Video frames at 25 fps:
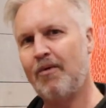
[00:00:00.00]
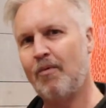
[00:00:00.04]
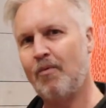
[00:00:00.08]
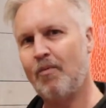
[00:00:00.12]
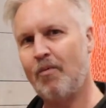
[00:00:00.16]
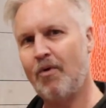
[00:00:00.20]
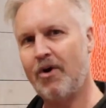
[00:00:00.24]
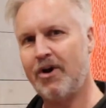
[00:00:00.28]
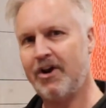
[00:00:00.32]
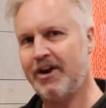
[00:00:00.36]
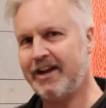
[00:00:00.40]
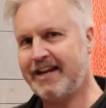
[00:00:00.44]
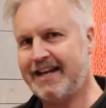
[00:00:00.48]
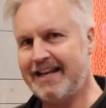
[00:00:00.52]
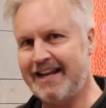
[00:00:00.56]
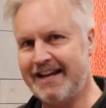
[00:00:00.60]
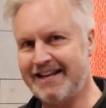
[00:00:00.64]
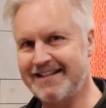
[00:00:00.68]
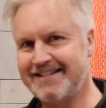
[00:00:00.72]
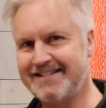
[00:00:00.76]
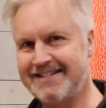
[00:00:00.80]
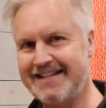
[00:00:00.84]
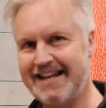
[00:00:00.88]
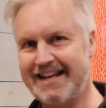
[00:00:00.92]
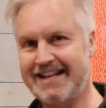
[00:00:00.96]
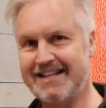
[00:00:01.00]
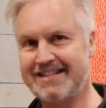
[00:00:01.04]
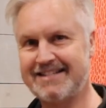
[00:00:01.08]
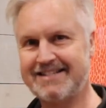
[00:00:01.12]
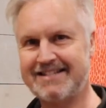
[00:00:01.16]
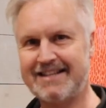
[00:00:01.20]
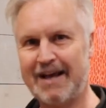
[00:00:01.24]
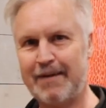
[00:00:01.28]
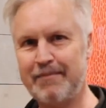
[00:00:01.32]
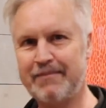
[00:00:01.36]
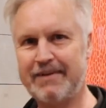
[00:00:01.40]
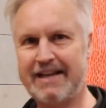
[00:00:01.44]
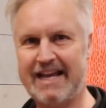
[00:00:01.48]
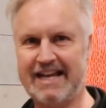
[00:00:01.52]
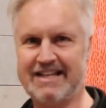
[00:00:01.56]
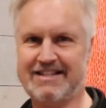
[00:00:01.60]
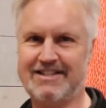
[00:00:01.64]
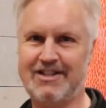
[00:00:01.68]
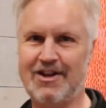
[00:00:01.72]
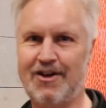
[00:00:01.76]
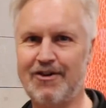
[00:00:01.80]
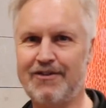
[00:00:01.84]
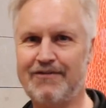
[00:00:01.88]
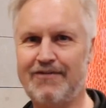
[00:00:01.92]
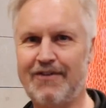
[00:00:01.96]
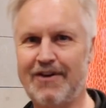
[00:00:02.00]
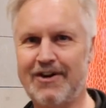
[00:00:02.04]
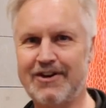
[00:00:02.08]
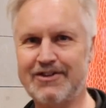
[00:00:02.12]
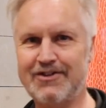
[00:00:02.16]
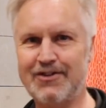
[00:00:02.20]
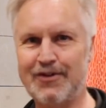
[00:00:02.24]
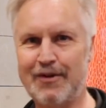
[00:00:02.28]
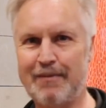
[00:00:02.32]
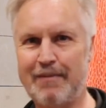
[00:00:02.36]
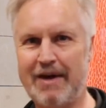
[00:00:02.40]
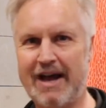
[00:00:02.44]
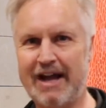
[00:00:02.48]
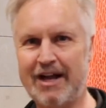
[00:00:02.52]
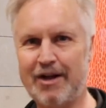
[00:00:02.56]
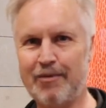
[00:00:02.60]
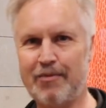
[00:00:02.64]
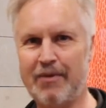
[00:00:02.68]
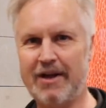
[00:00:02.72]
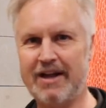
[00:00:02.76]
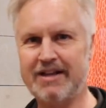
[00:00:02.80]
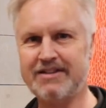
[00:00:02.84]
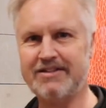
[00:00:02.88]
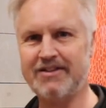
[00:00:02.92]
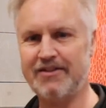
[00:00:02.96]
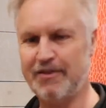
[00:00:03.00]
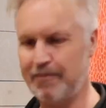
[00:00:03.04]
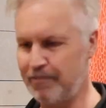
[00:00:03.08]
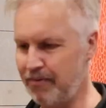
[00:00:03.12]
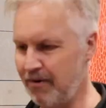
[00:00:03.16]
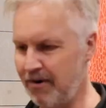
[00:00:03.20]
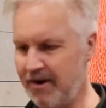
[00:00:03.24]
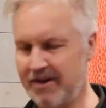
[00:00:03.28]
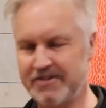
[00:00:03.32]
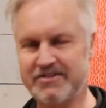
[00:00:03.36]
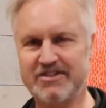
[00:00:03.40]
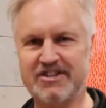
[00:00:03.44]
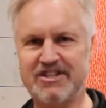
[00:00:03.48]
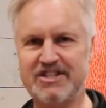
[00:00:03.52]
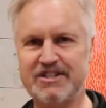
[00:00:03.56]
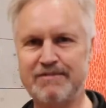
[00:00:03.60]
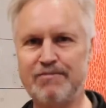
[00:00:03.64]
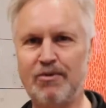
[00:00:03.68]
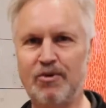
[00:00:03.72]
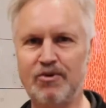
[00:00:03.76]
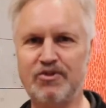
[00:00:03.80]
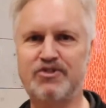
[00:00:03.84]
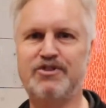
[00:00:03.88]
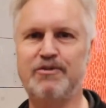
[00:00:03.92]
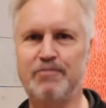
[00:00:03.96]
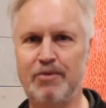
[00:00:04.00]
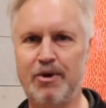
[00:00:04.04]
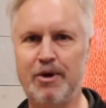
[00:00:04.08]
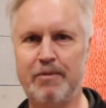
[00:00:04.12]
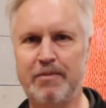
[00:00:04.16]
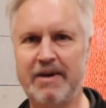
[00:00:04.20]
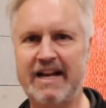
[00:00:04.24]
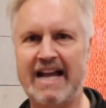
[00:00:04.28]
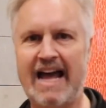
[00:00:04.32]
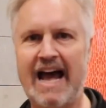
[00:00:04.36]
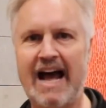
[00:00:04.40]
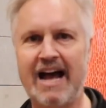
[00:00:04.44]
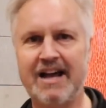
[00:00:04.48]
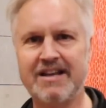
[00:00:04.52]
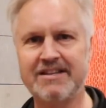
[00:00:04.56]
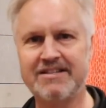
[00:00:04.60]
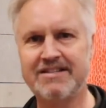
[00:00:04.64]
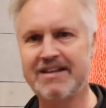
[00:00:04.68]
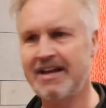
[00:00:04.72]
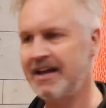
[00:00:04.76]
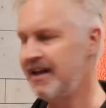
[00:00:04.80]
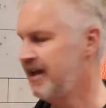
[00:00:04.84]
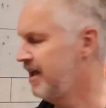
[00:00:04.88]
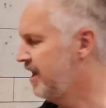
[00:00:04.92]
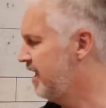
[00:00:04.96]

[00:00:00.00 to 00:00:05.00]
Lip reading: What I can understand is some gas log fires on the marketplace are the price of small suburban cars.